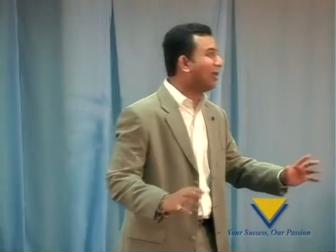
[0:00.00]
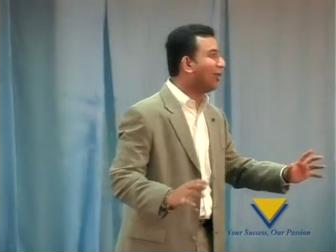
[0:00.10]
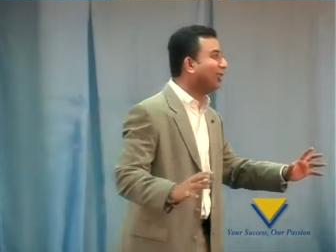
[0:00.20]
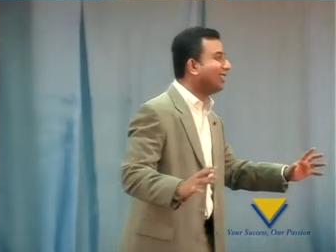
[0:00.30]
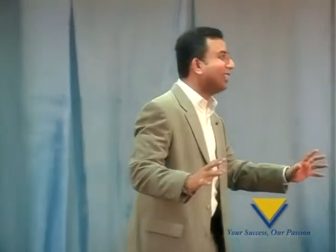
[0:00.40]
be
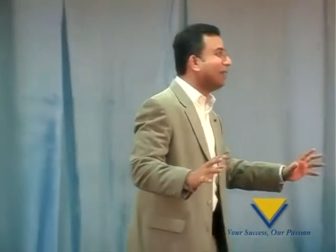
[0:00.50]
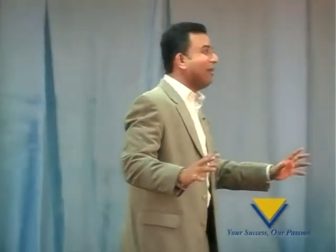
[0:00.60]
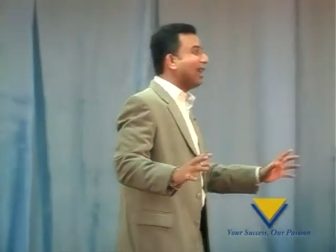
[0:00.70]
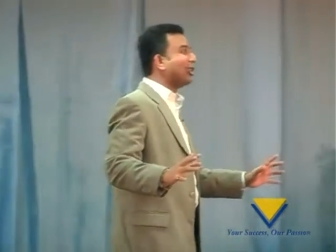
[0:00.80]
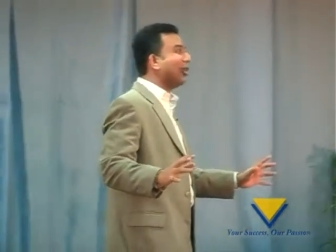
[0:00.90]
considered
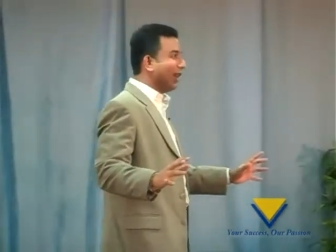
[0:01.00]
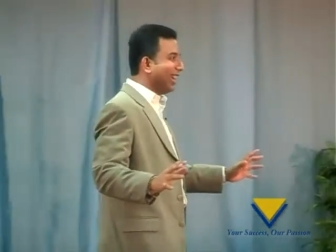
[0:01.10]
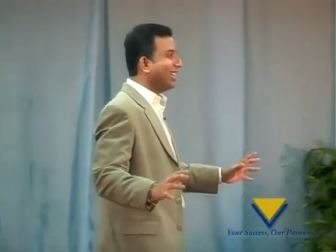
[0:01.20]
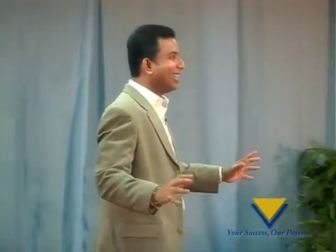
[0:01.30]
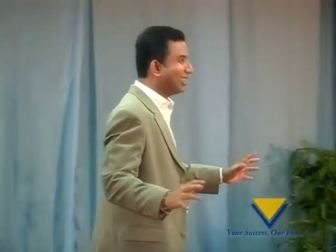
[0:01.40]
macho
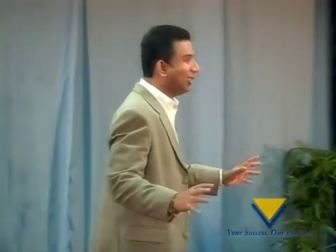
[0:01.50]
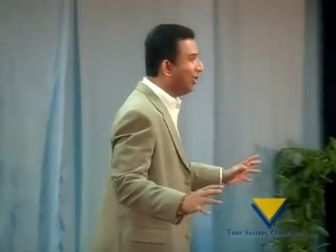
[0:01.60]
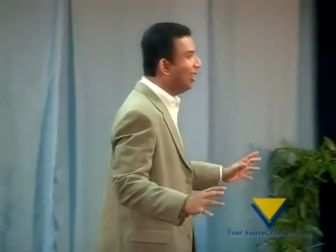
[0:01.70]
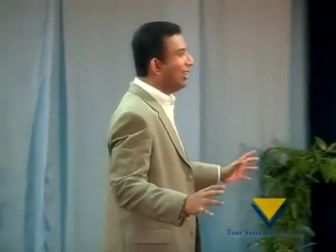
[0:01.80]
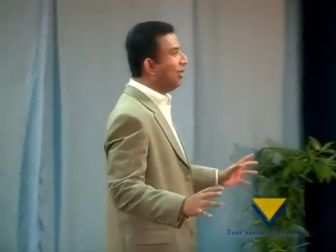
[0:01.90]
8 years ago.